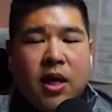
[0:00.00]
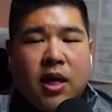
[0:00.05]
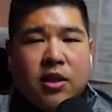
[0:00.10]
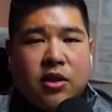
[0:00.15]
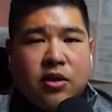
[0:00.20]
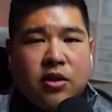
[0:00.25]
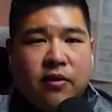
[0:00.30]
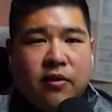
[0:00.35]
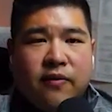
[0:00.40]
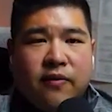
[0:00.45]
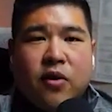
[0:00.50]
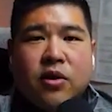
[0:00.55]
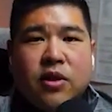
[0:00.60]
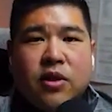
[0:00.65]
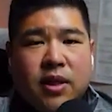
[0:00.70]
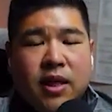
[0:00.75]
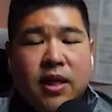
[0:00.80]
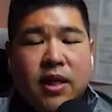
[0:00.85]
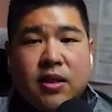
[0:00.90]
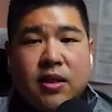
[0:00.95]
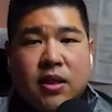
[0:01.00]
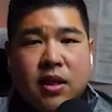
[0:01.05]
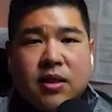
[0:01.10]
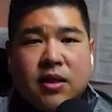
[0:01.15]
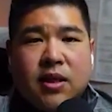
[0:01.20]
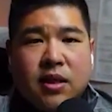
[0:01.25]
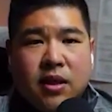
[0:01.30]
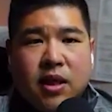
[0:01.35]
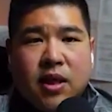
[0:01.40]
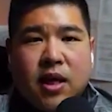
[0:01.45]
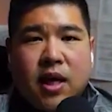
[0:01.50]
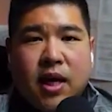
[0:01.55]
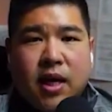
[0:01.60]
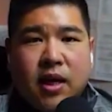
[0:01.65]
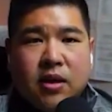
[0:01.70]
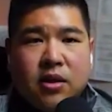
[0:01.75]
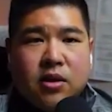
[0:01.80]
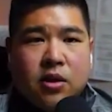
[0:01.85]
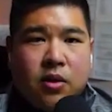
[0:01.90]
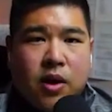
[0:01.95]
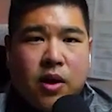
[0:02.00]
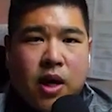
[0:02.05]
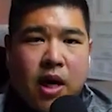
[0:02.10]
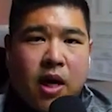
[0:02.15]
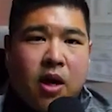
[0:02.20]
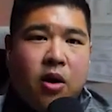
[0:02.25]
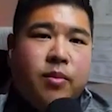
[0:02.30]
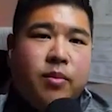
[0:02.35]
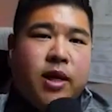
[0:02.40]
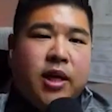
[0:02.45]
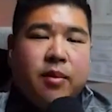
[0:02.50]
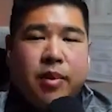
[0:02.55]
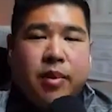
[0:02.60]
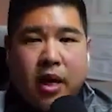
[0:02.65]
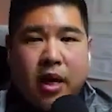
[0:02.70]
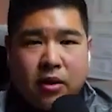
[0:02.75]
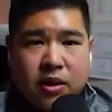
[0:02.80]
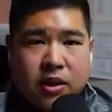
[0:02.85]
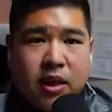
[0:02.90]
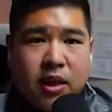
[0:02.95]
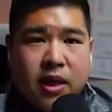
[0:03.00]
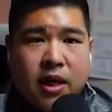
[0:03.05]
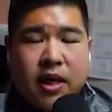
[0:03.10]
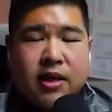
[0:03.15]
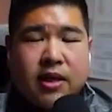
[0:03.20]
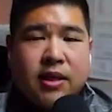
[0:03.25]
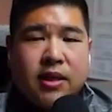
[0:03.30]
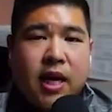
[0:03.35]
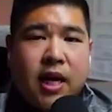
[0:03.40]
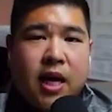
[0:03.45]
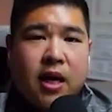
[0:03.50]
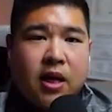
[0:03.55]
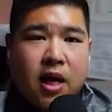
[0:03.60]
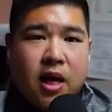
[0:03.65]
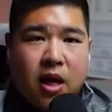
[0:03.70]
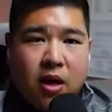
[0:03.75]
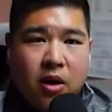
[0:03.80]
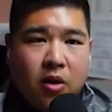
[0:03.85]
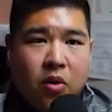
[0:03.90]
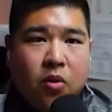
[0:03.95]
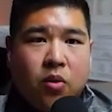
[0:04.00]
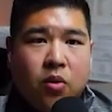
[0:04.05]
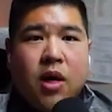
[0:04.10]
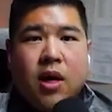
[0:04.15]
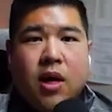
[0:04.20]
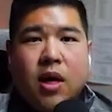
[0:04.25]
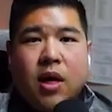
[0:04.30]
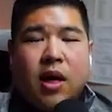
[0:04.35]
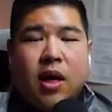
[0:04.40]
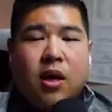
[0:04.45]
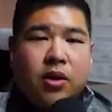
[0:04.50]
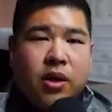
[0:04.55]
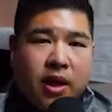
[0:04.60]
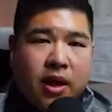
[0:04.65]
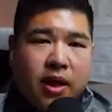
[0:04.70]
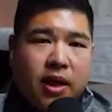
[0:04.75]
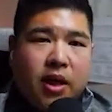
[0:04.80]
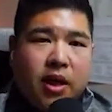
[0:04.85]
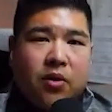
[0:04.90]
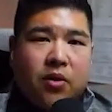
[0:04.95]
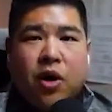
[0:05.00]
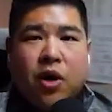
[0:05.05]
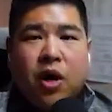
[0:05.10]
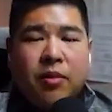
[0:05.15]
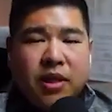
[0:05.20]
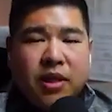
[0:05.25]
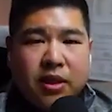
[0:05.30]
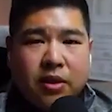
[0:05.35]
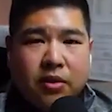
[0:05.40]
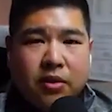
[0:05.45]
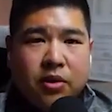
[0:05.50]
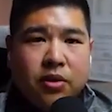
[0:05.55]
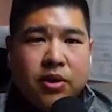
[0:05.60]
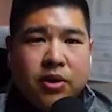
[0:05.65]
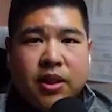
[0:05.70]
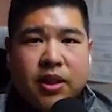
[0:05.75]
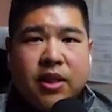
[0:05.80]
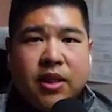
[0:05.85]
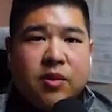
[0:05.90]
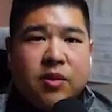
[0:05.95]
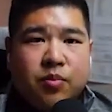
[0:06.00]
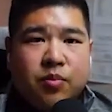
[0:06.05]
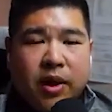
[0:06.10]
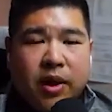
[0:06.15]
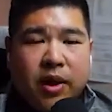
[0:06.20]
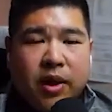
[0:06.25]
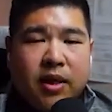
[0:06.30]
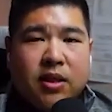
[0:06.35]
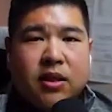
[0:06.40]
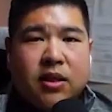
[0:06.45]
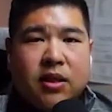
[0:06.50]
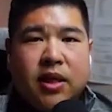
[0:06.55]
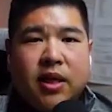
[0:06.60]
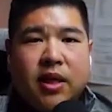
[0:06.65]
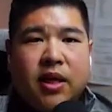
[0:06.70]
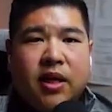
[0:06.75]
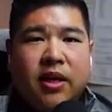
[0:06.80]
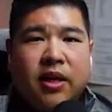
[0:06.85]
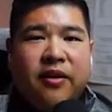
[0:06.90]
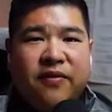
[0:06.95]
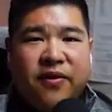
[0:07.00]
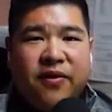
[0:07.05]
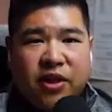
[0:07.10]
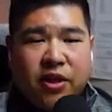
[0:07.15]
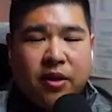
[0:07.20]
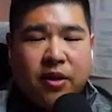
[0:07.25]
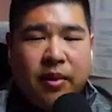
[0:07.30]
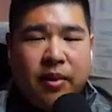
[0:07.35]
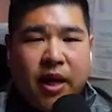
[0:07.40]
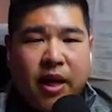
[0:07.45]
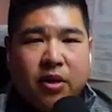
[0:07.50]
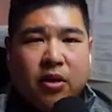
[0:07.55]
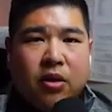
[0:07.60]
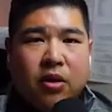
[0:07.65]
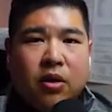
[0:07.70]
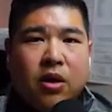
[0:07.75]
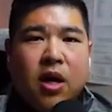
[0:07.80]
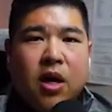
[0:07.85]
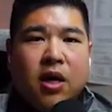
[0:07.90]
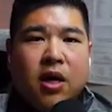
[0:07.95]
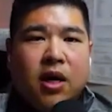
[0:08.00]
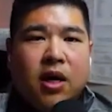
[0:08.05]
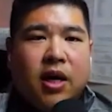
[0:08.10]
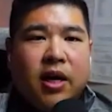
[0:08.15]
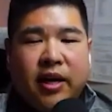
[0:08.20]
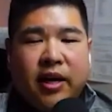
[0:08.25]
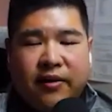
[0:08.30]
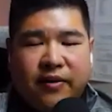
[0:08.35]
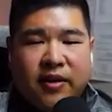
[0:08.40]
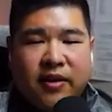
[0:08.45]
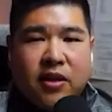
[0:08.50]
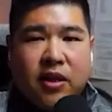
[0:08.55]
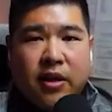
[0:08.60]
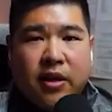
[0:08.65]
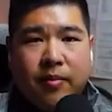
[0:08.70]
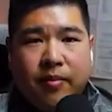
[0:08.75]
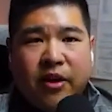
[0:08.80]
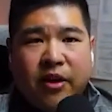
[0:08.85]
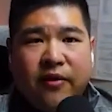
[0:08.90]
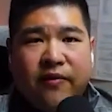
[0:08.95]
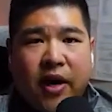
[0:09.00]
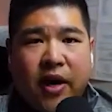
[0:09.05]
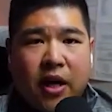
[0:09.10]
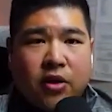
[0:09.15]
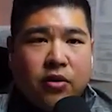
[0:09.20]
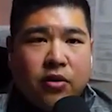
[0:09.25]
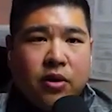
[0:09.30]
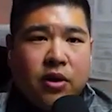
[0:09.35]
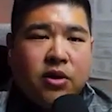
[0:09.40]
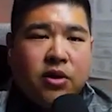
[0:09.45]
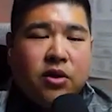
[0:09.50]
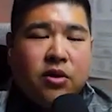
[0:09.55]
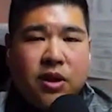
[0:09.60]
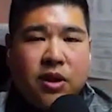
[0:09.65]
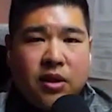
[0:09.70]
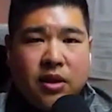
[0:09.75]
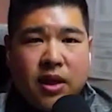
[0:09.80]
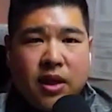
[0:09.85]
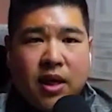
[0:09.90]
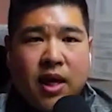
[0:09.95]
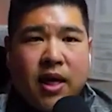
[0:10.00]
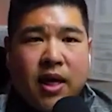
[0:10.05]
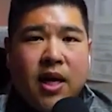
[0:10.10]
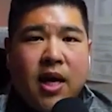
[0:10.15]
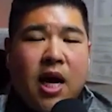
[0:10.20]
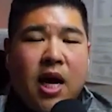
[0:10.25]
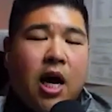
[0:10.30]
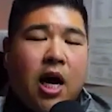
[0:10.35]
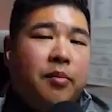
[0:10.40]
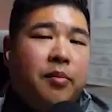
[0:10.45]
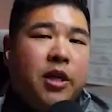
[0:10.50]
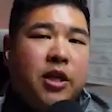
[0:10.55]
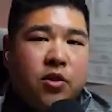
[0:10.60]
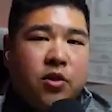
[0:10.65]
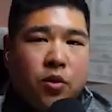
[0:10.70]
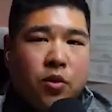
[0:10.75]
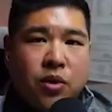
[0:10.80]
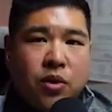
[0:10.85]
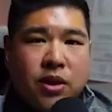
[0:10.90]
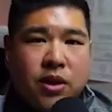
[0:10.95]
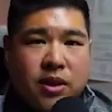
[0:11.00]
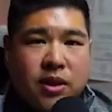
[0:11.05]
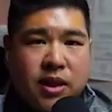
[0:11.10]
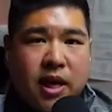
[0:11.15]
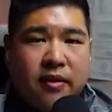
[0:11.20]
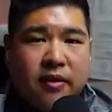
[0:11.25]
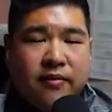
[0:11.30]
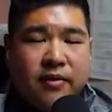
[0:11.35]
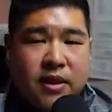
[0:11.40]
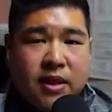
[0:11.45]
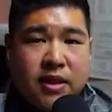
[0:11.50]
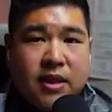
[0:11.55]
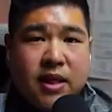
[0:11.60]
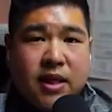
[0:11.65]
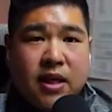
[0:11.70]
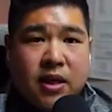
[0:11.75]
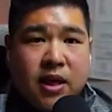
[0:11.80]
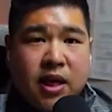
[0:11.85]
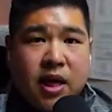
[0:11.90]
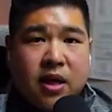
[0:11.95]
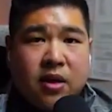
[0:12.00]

And so, first is the ceiling height. So, how many pallets can I stack? How how can I get raw materials in this place in, in an efficient manner uh, if it's on the manufacturing? So ceiling height. How many doors does it have? Is the what's second a,